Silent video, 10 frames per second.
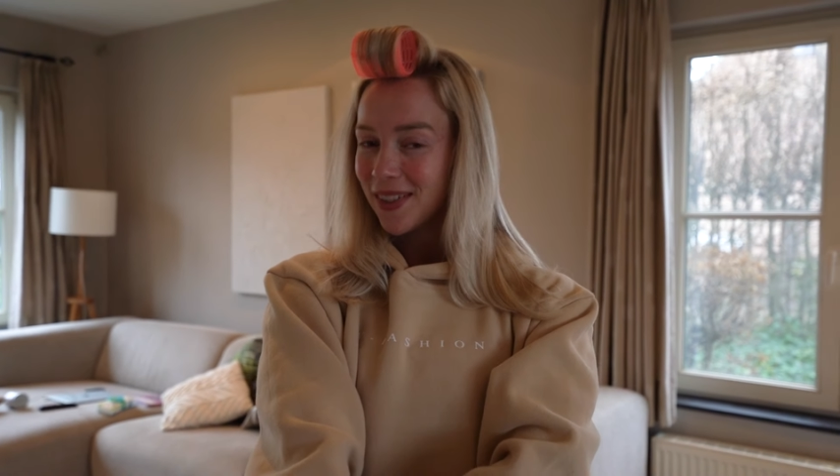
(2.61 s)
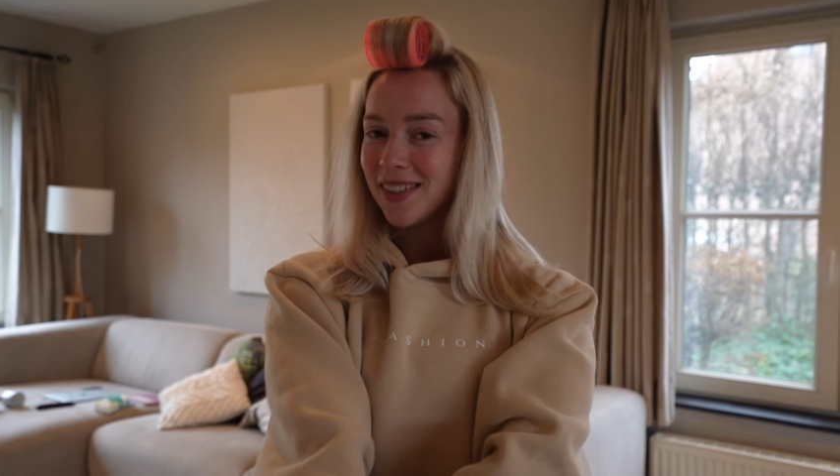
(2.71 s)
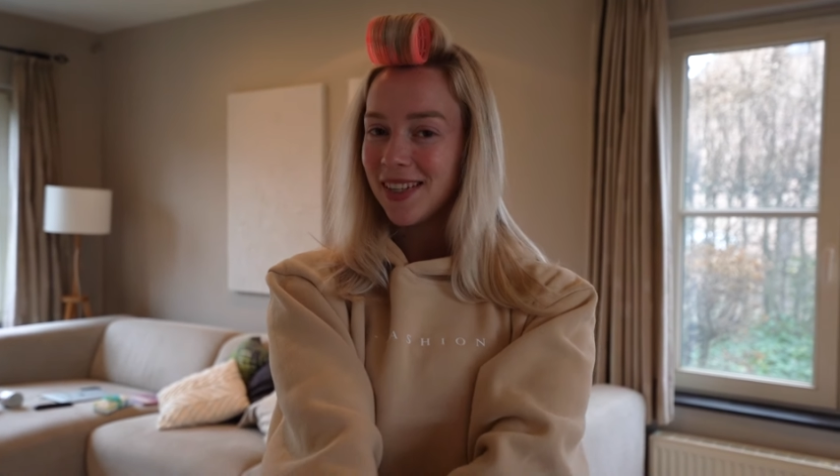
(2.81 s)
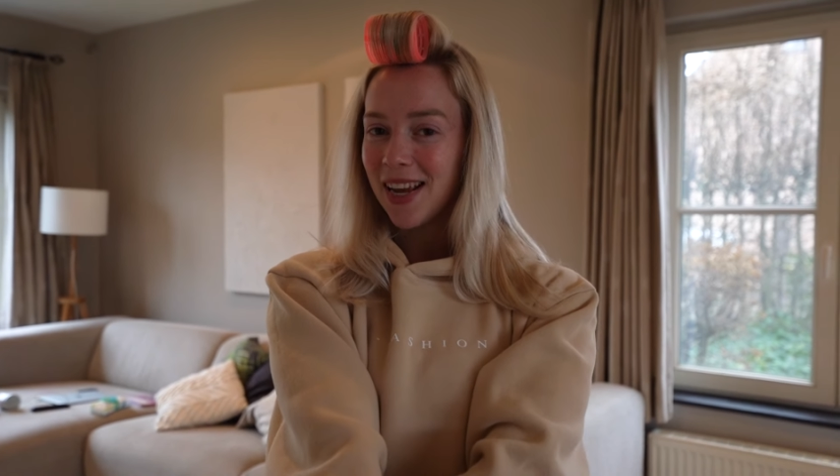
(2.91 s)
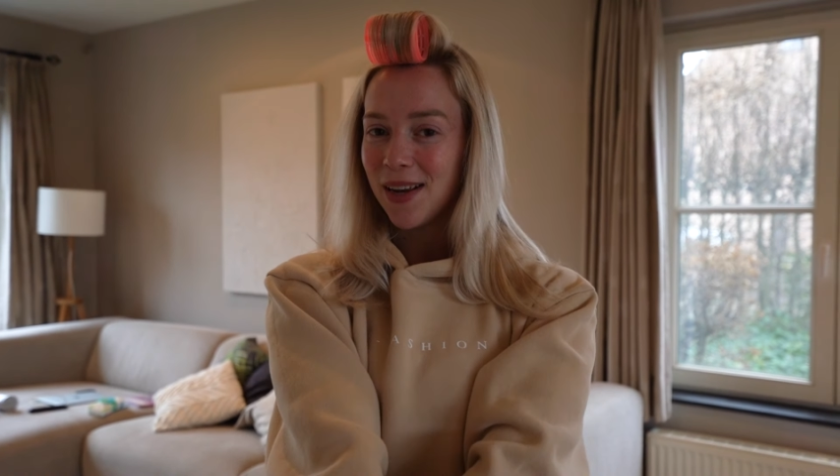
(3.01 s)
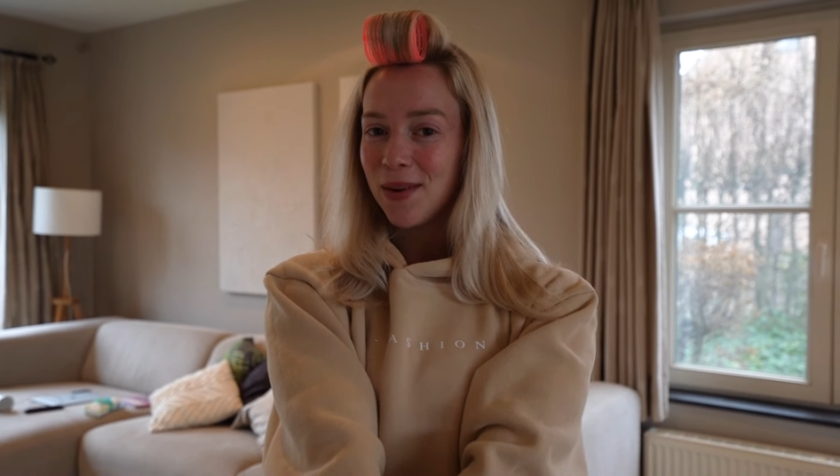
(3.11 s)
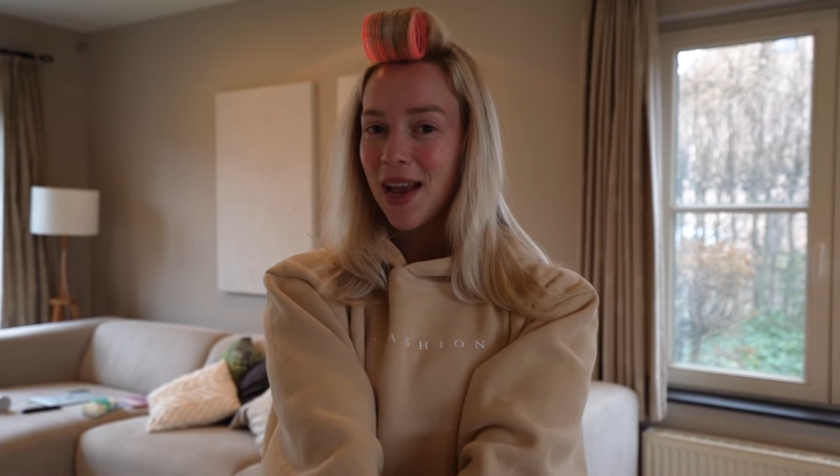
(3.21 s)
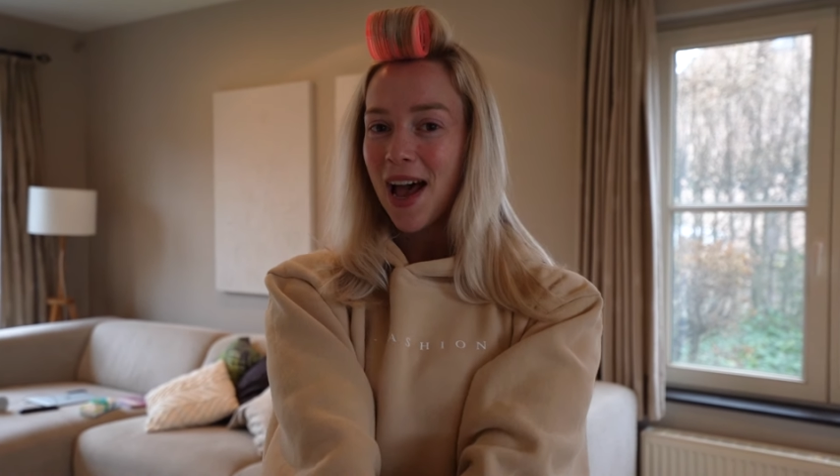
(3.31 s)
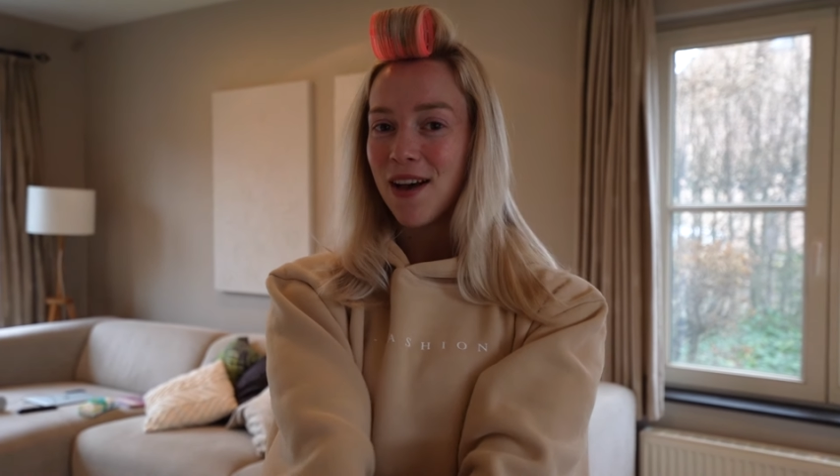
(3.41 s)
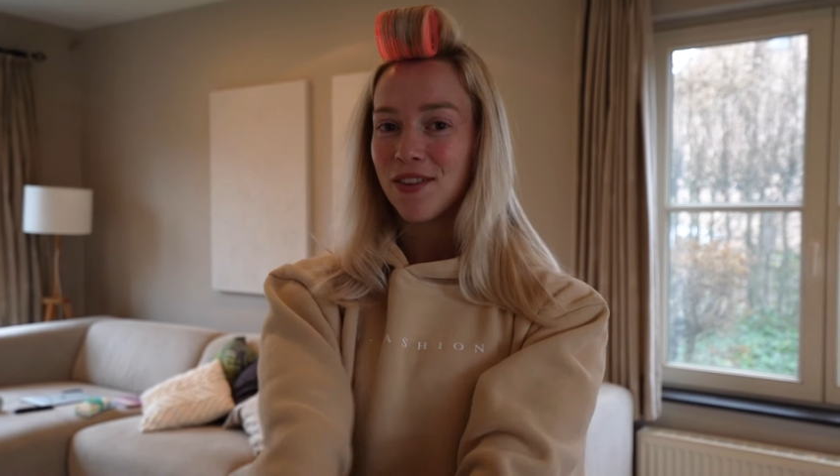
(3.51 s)
Today we
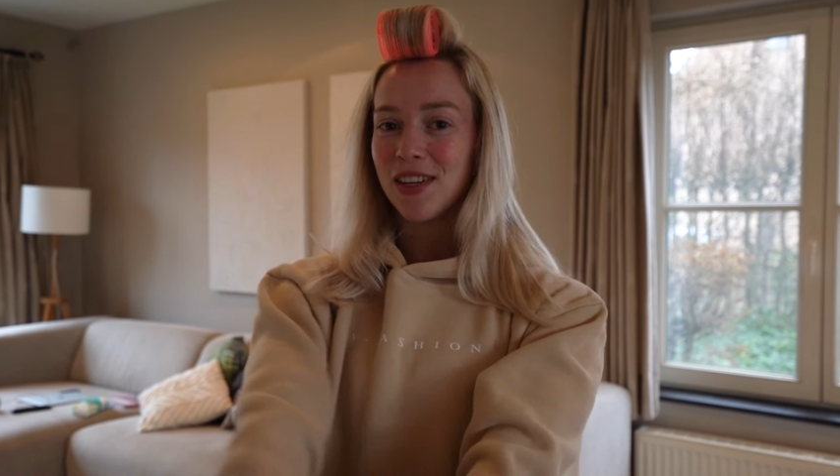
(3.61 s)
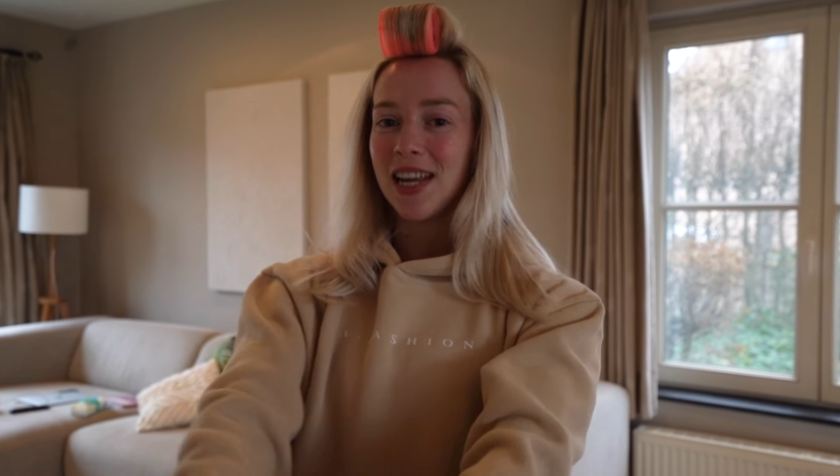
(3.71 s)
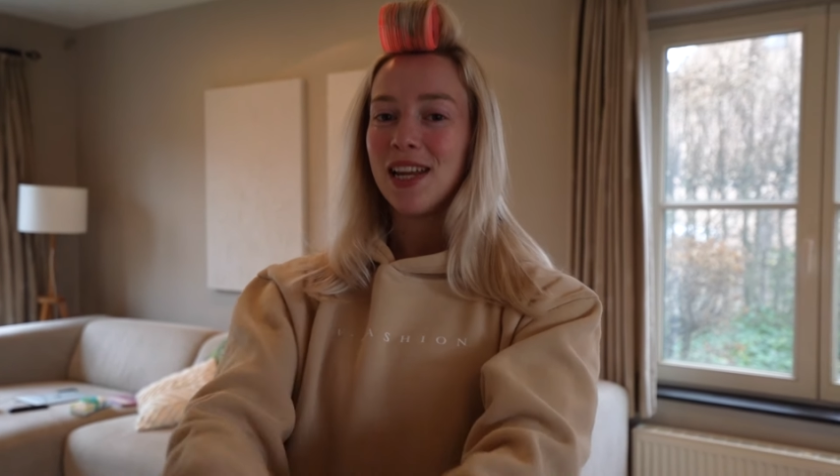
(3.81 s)
have an